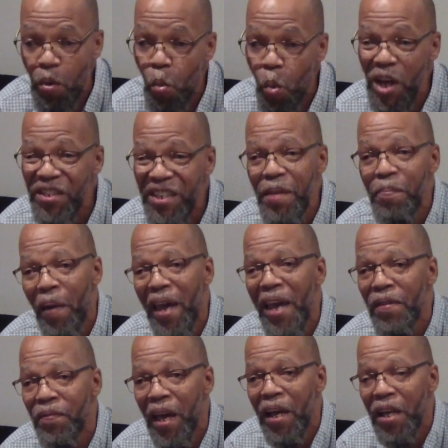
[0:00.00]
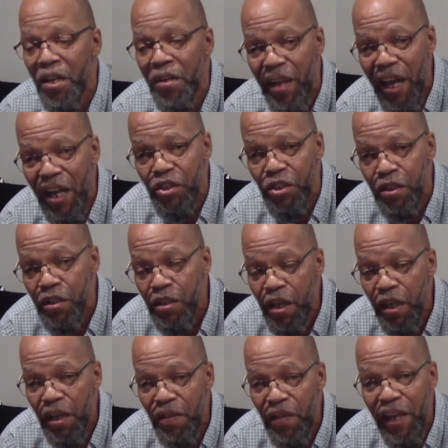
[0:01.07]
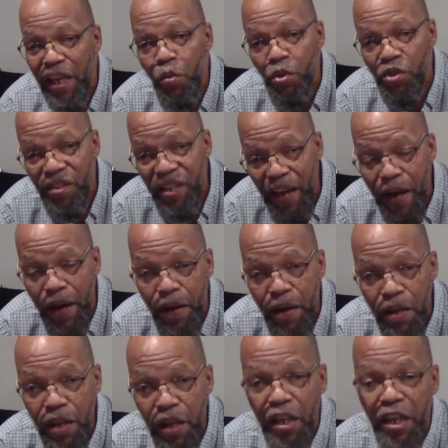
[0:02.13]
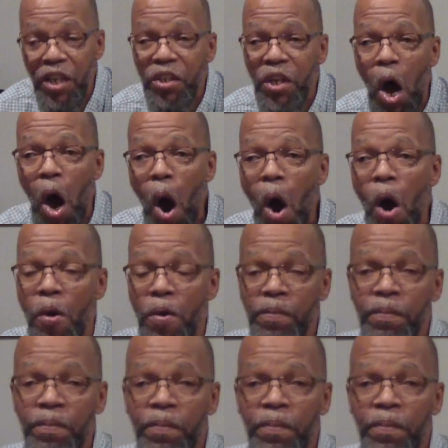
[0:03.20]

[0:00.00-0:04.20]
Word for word: Once he made that connection that he was there, his heart